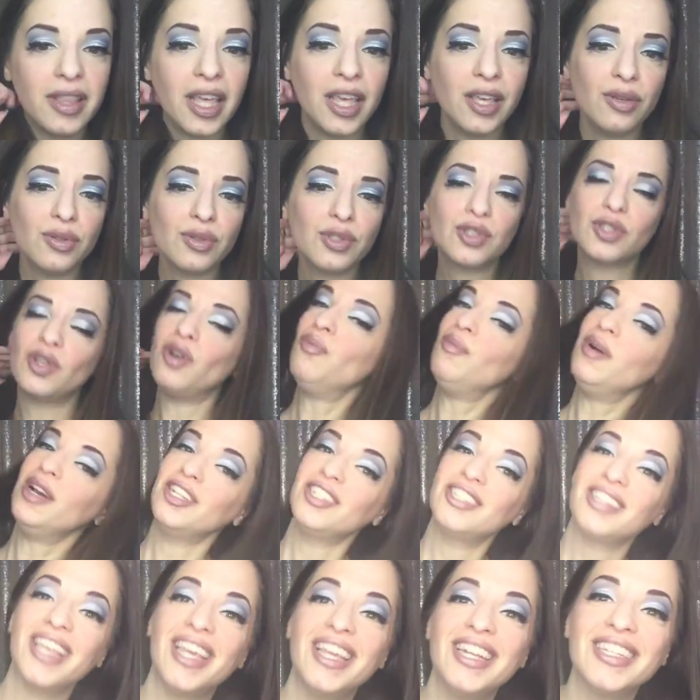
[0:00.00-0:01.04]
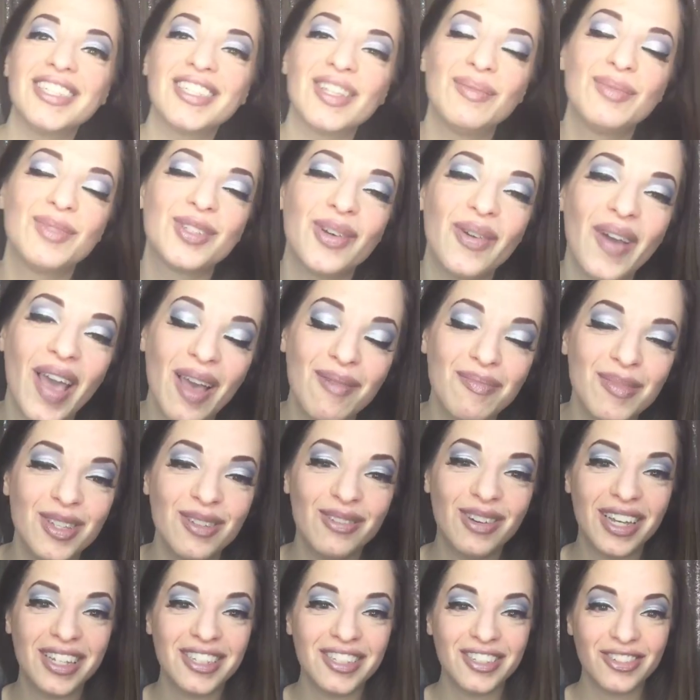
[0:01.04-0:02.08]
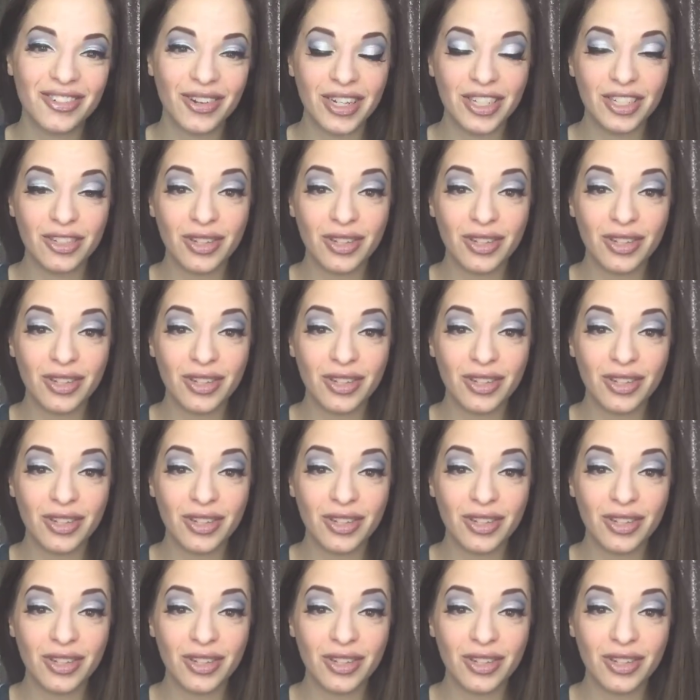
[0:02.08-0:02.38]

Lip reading: Thank you so much, ladies. I'm so happy you guys joined.